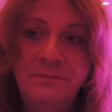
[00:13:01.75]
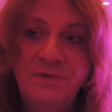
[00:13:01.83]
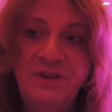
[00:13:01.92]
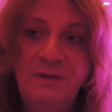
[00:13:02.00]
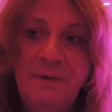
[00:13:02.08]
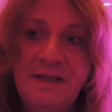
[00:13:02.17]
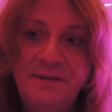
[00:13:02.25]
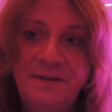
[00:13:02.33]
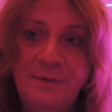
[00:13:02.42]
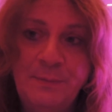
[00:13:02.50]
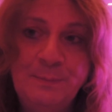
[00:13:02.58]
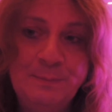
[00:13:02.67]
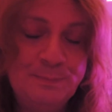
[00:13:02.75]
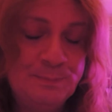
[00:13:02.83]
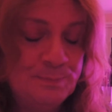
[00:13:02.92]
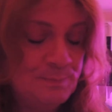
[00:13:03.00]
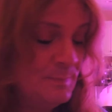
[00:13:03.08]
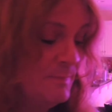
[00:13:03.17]
She ran into it.
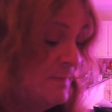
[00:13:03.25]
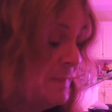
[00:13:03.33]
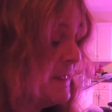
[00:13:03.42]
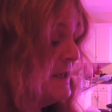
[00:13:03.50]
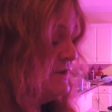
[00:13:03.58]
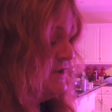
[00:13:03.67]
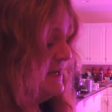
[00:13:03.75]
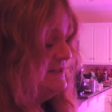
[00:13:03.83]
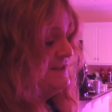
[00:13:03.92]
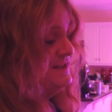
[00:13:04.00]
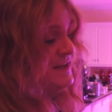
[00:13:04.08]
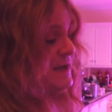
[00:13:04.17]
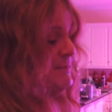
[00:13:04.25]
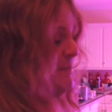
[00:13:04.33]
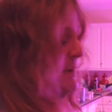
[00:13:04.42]
She actually signed my